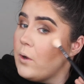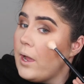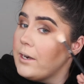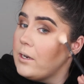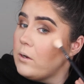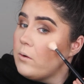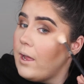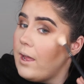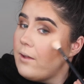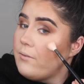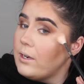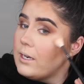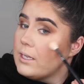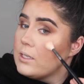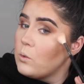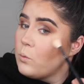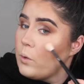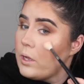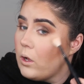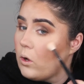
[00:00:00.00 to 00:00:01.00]
I do have it
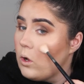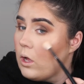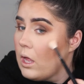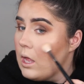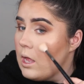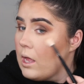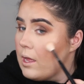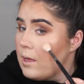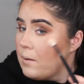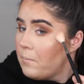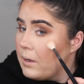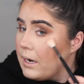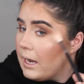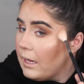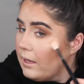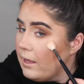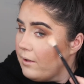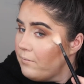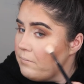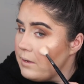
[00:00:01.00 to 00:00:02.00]
as well, but I
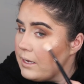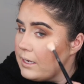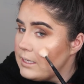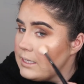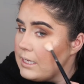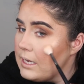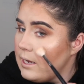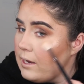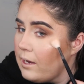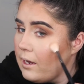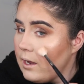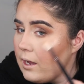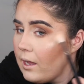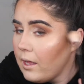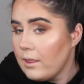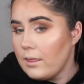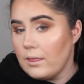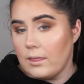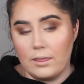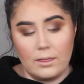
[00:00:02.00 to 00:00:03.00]
love mixing
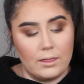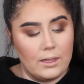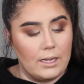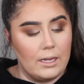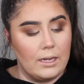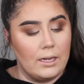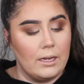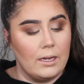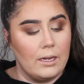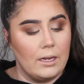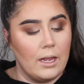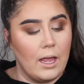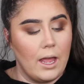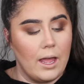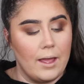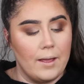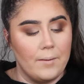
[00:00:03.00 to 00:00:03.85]
the